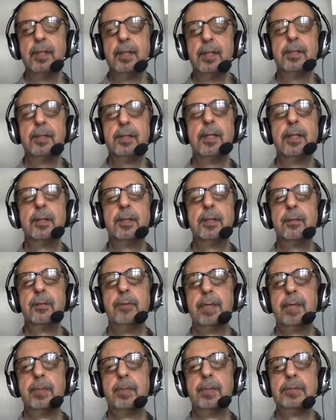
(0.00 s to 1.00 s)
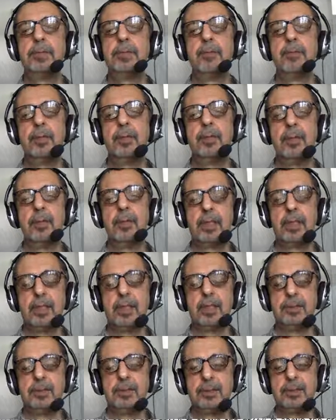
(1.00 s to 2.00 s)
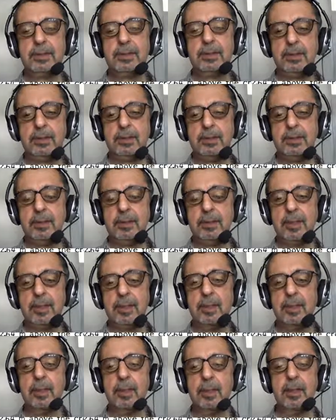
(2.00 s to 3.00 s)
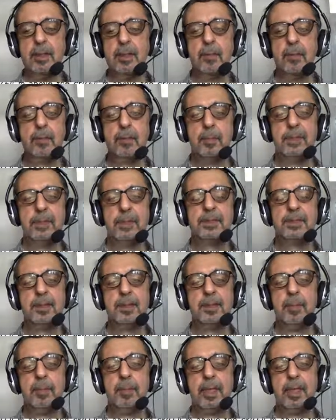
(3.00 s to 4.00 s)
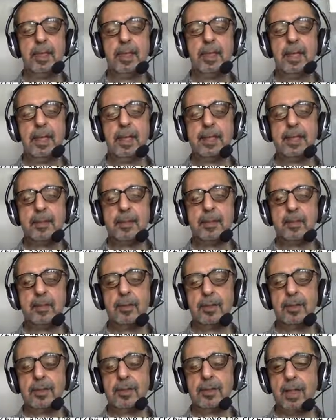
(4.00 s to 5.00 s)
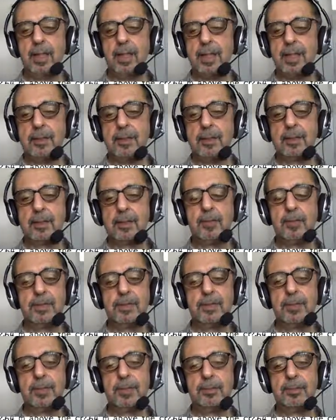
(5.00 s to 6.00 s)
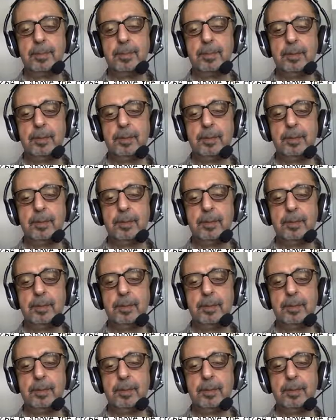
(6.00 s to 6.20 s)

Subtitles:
Thank you very much for your attention. Please give me a like and a thumbs up.